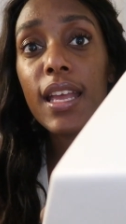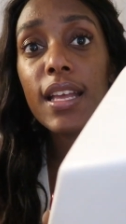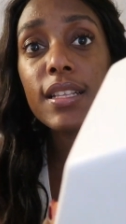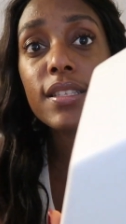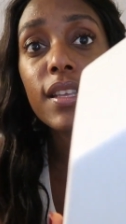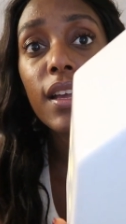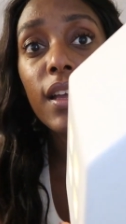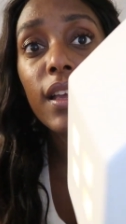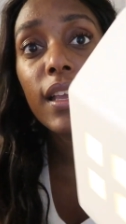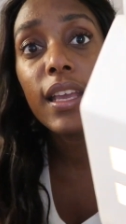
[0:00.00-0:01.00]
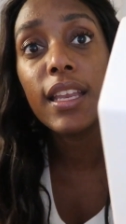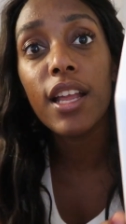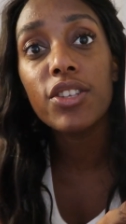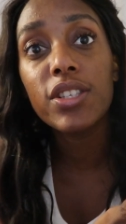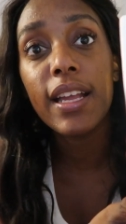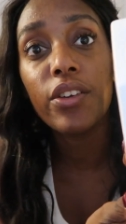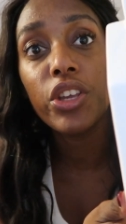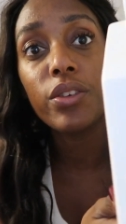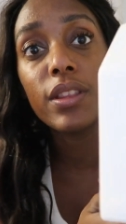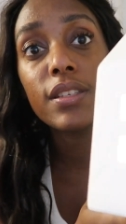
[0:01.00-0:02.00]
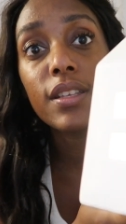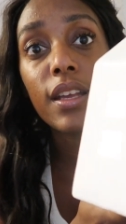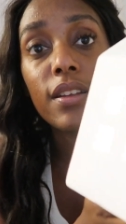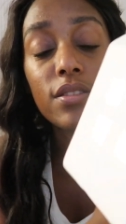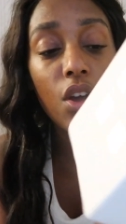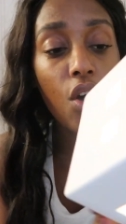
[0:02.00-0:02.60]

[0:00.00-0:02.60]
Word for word: is? Can y'all see how cute this is?